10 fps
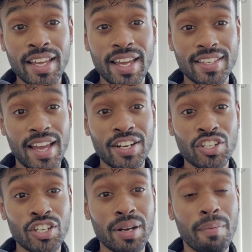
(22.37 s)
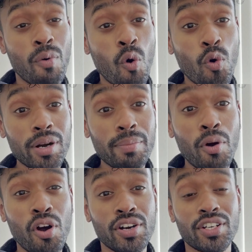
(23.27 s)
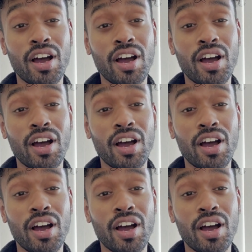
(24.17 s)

is actually an important part